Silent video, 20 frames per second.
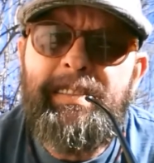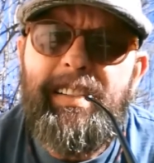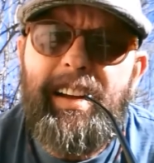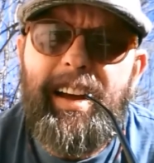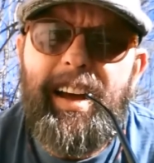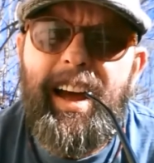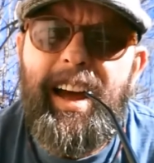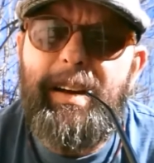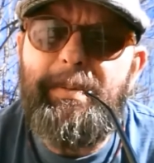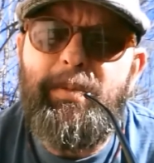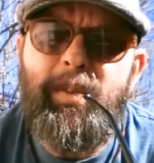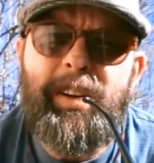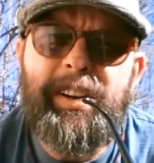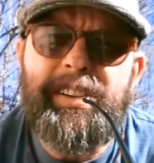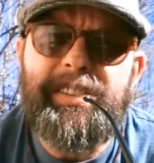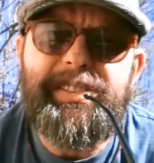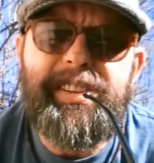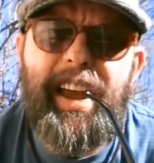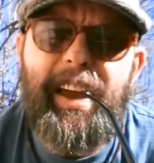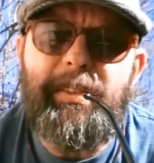I want to
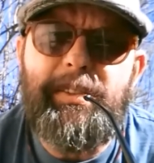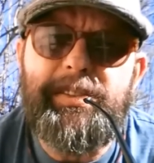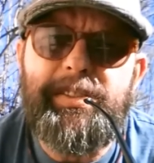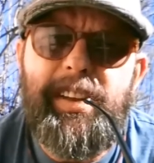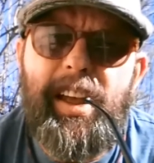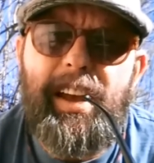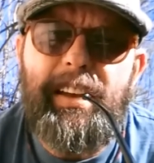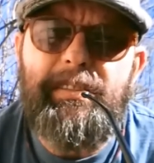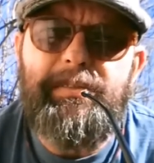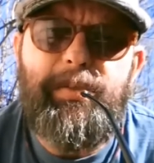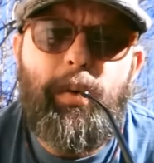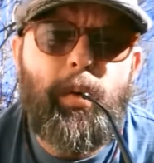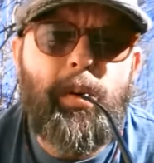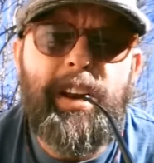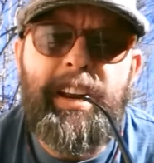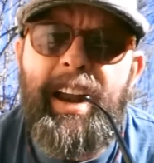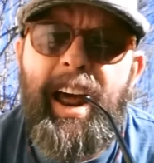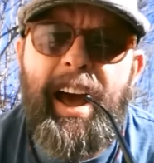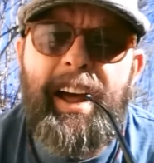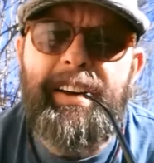say it was like
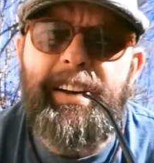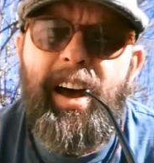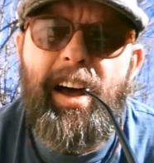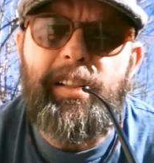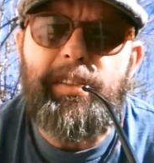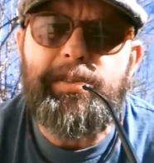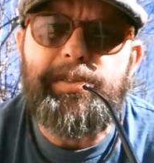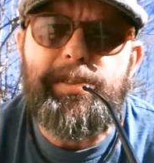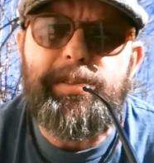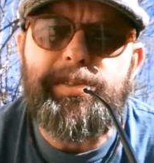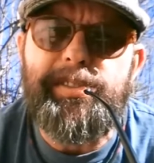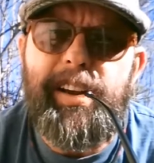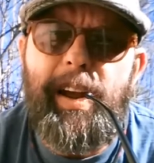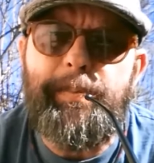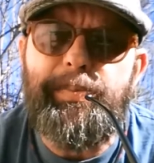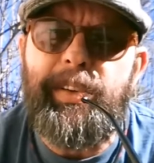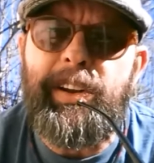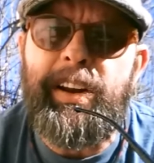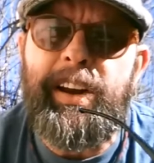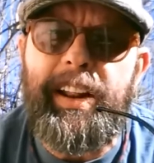$49 or
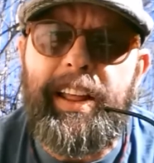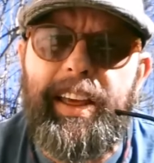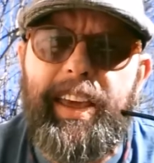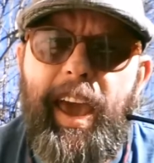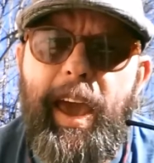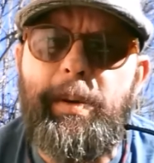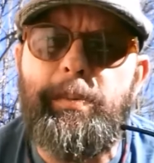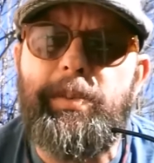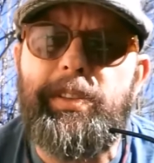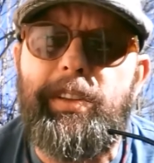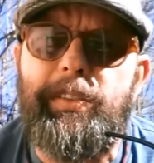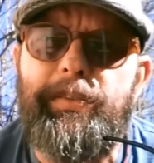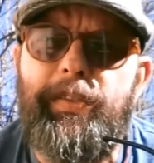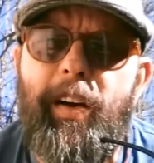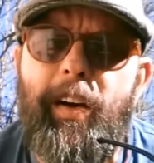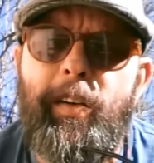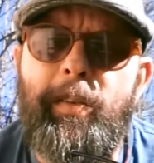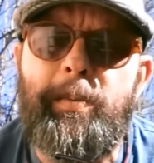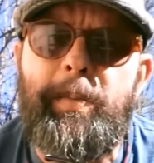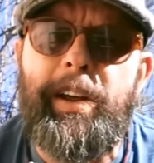something, and it came with the
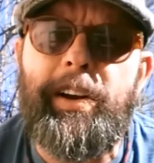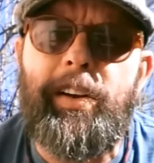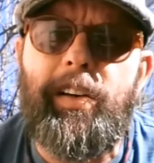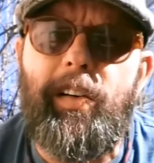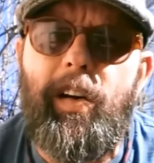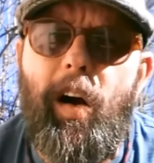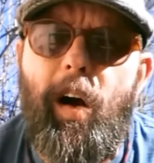fermenter,